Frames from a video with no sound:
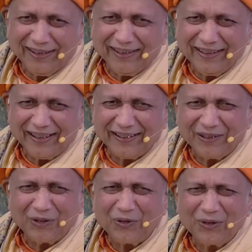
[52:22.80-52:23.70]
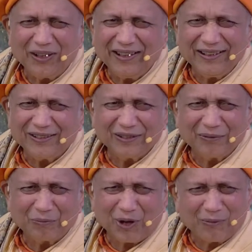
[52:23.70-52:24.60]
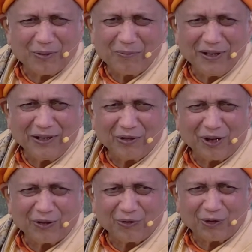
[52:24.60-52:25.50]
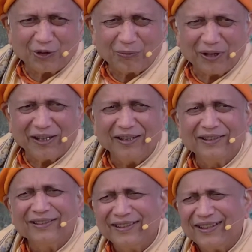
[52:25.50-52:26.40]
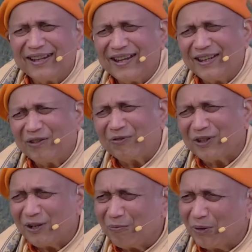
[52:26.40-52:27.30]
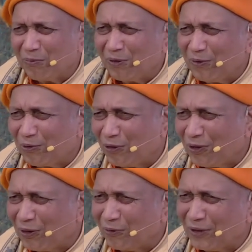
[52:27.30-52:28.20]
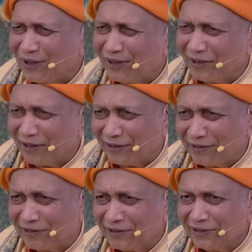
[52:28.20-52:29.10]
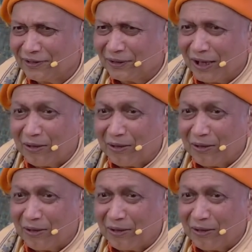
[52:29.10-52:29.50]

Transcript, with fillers: thinking that no, it is probably not for me. There are different people for different things.